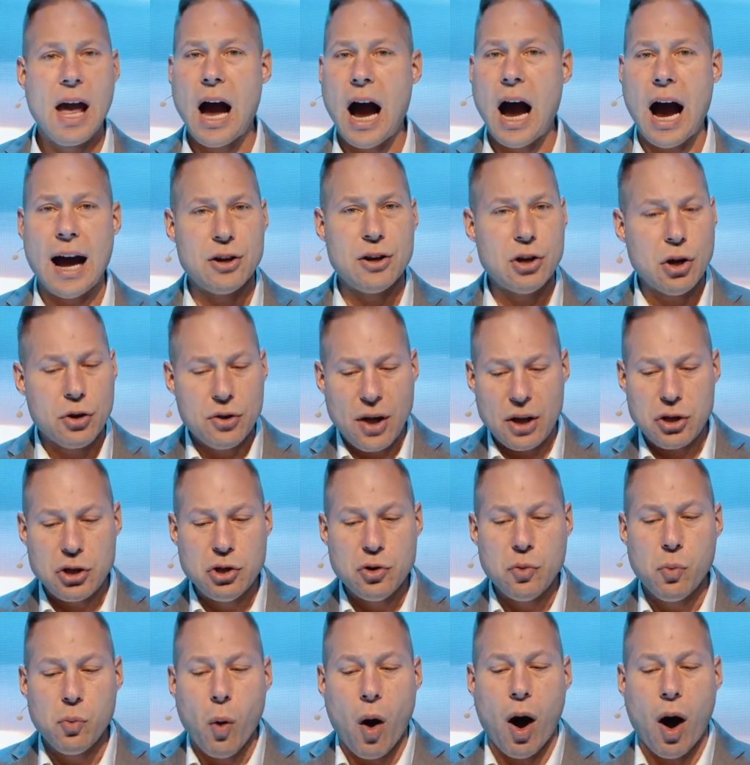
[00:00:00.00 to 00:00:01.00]
I know that
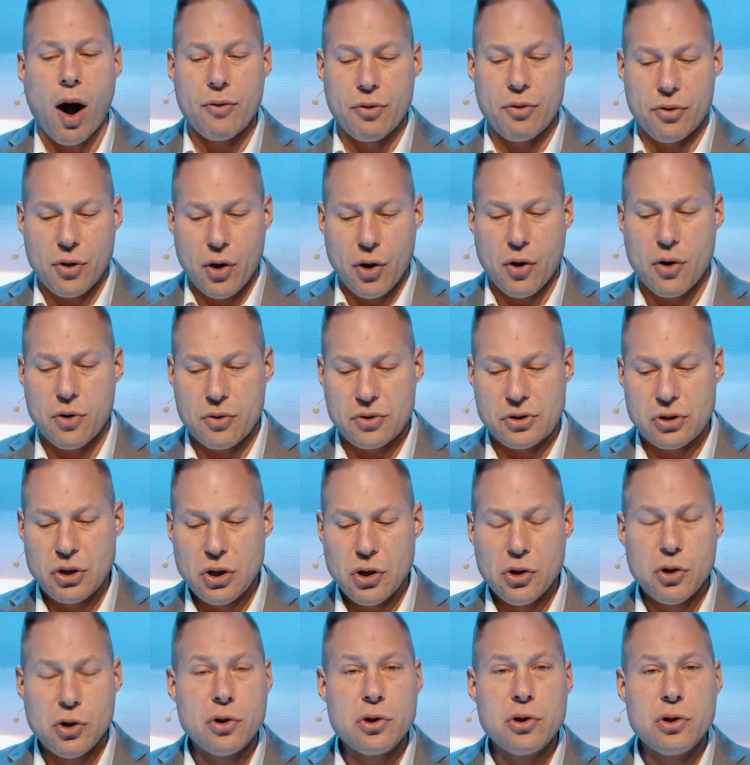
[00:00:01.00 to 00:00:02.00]
you want those
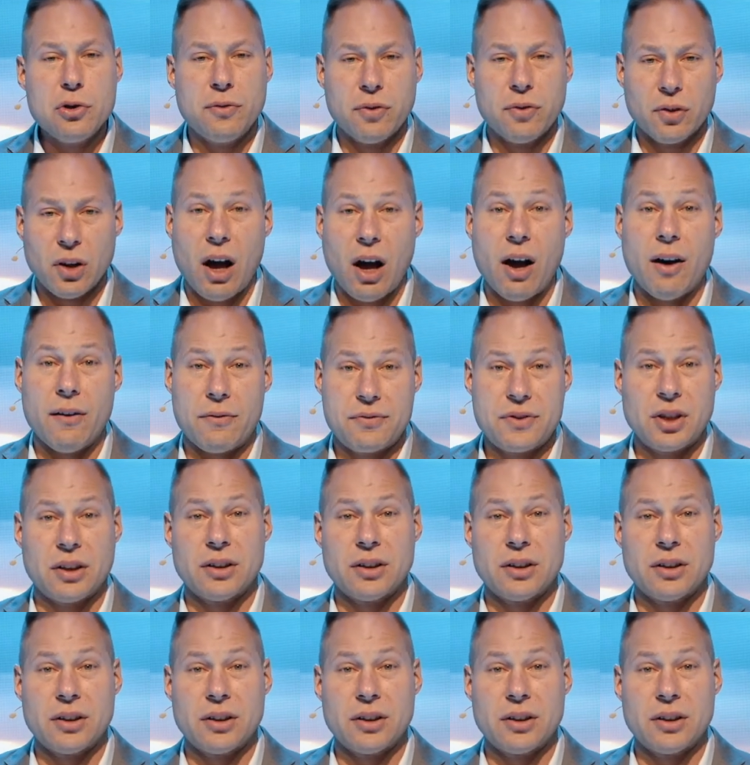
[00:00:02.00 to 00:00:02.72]
who you've loved to